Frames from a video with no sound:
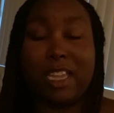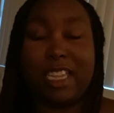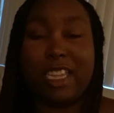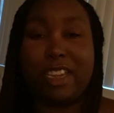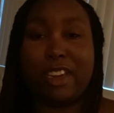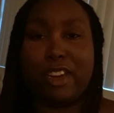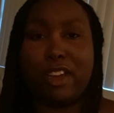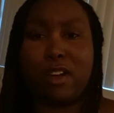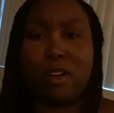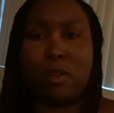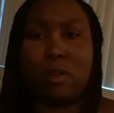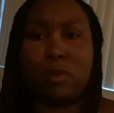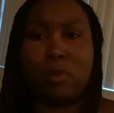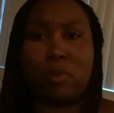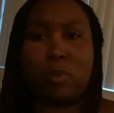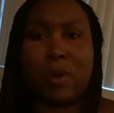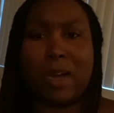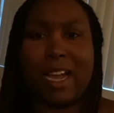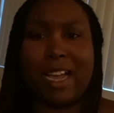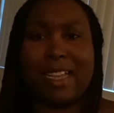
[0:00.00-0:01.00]

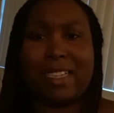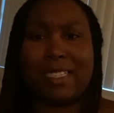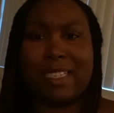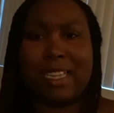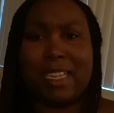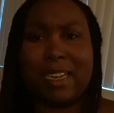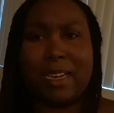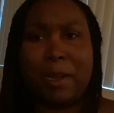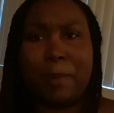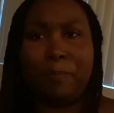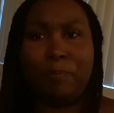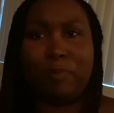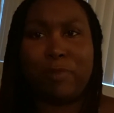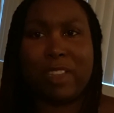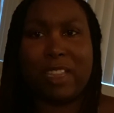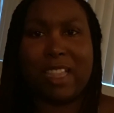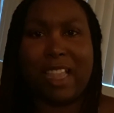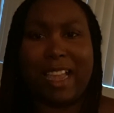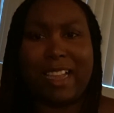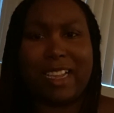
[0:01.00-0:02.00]
Why is it
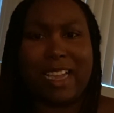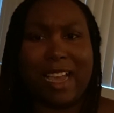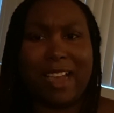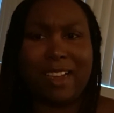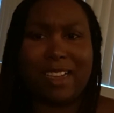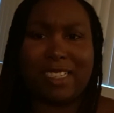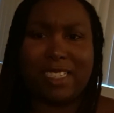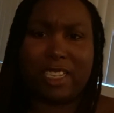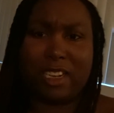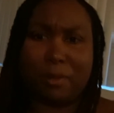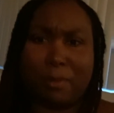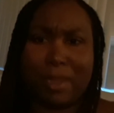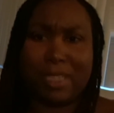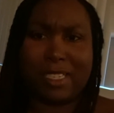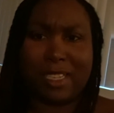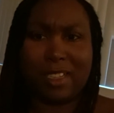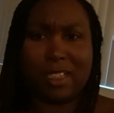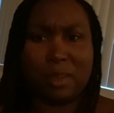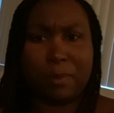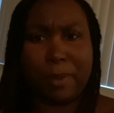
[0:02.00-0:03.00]
like I consider
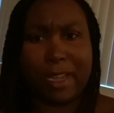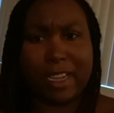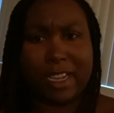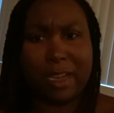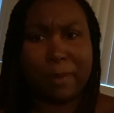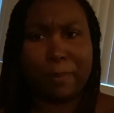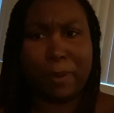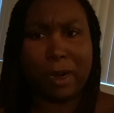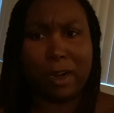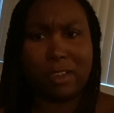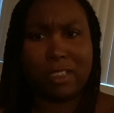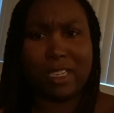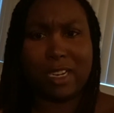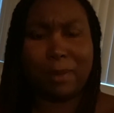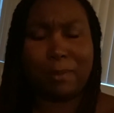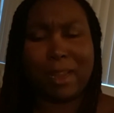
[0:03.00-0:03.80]
myself to be a good person?